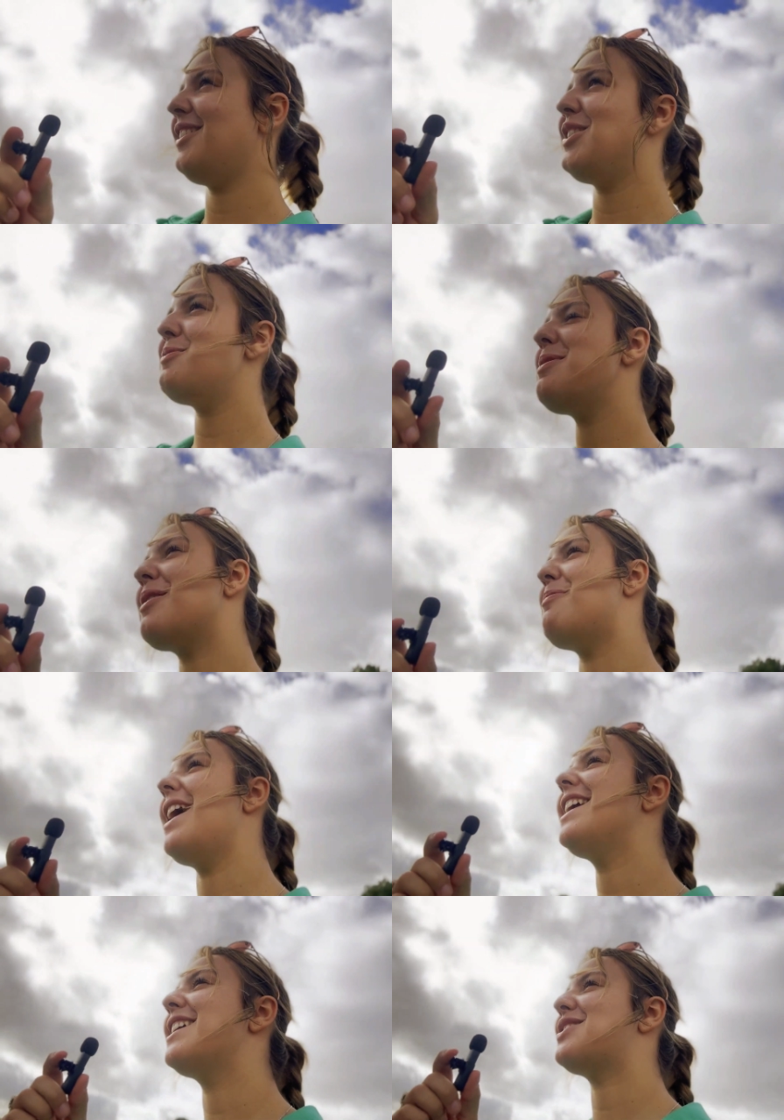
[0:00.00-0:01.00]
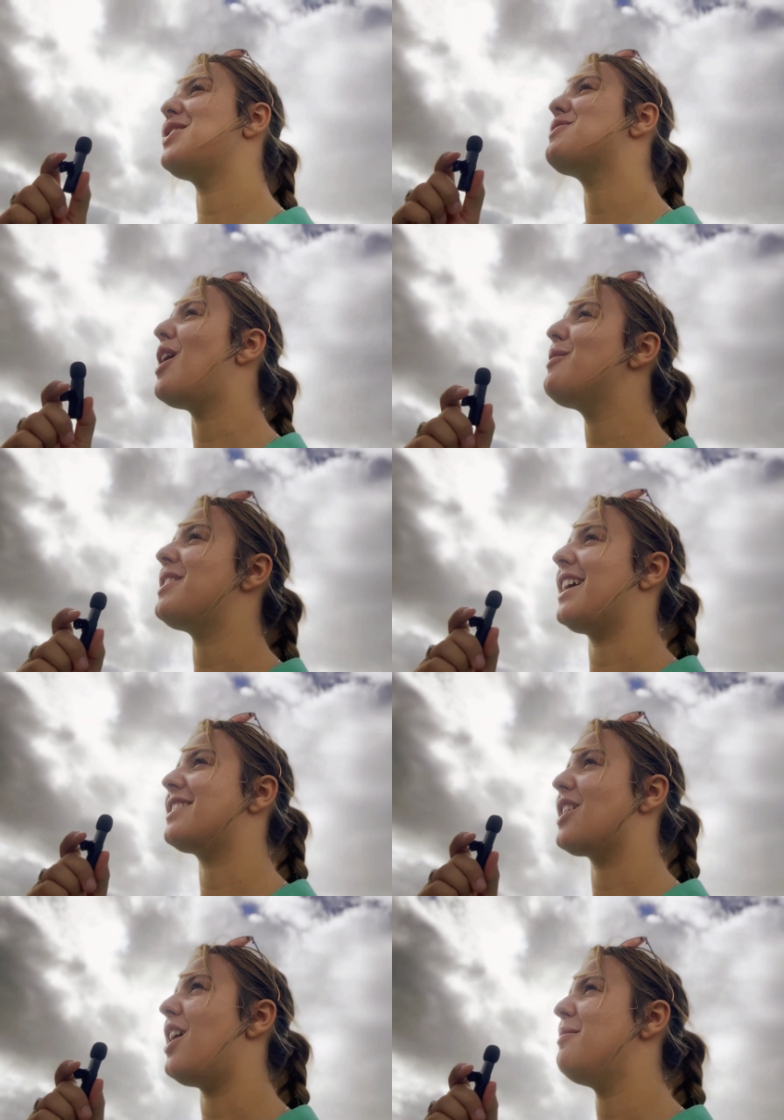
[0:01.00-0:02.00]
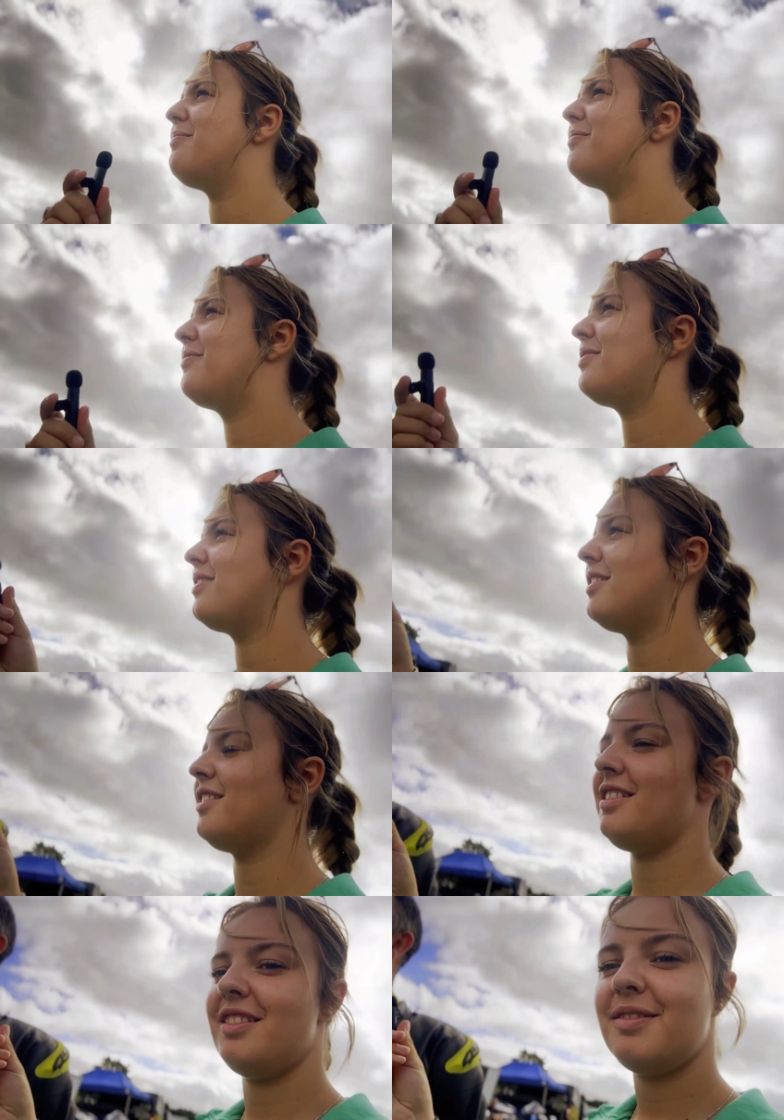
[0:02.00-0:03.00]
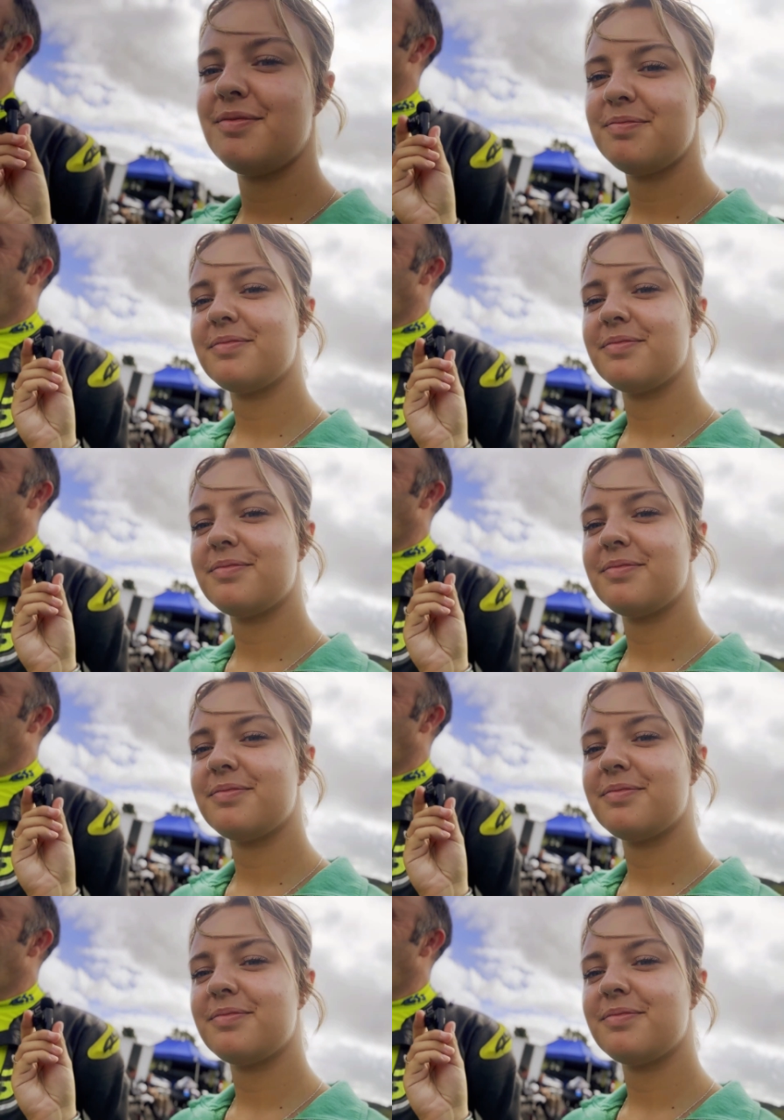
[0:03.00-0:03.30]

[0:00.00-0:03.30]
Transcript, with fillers: You'll be complaining it's too cold next I'm time. Too I'm too hot.